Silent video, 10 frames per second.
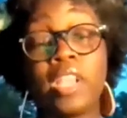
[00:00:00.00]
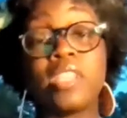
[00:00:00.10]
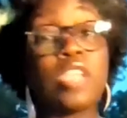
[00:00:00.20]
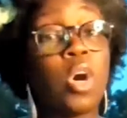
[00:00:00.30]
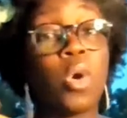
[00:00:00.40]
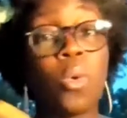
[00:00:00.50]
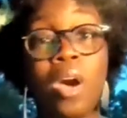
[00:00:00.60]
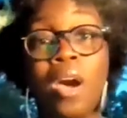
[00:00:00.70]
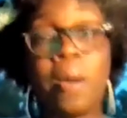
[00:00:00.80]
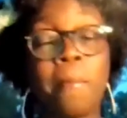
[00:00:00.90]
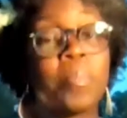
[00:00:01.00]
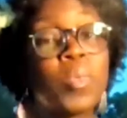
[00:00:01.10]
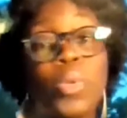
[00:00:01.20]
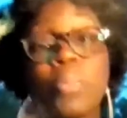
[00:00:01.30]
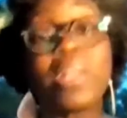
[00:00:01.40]
So um,
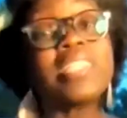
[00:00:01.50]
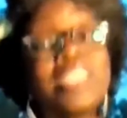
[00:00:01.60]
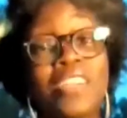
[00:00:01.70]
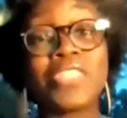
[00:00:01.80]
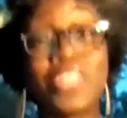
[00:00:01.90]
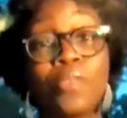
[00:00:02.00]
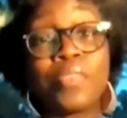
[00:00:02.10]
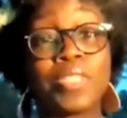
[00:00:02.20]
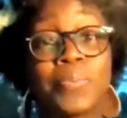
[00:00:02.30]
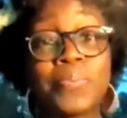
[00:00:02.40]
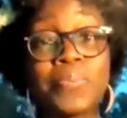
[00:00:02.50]
we're bracing ourselves.